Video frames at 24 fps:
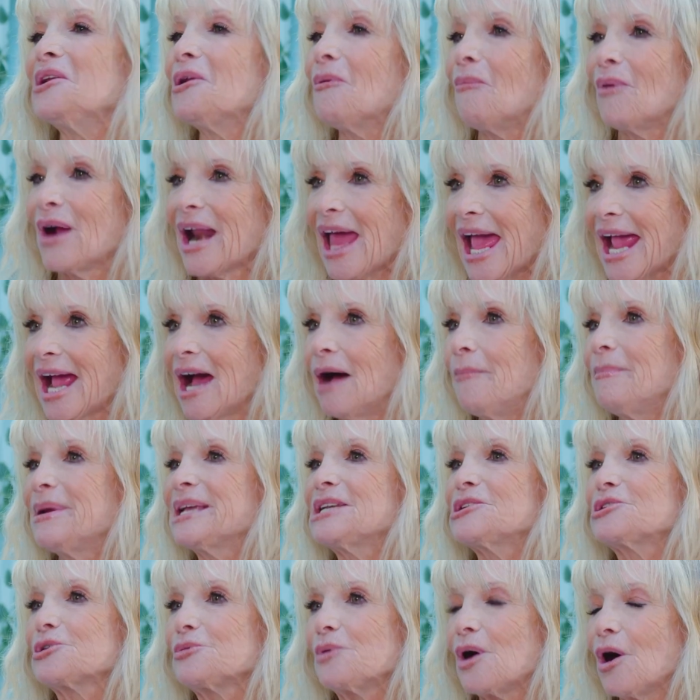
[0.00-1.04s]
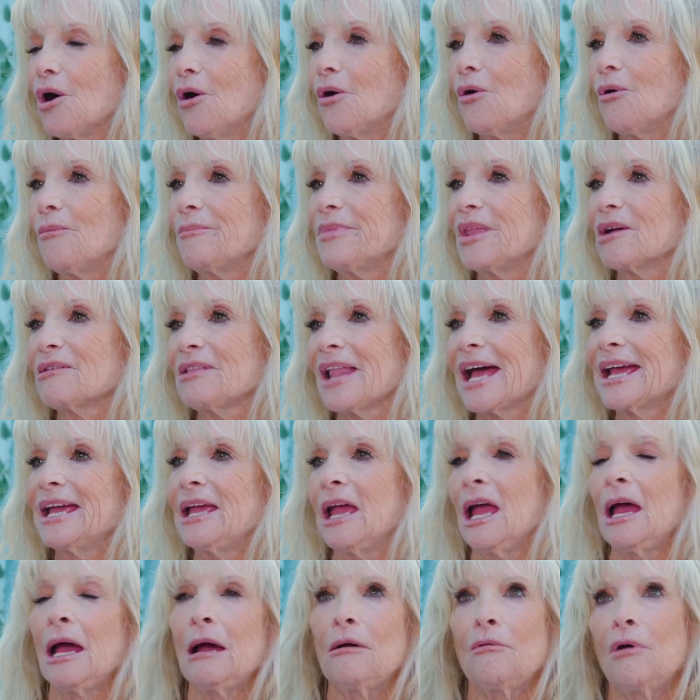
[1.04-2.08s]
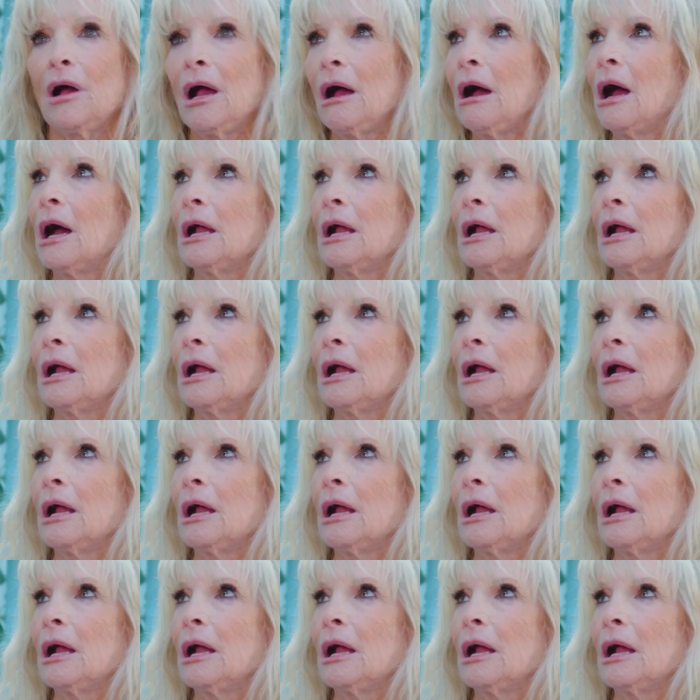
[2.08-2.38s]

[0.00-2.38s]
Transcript: when I come into a home, they're like, yeah, well,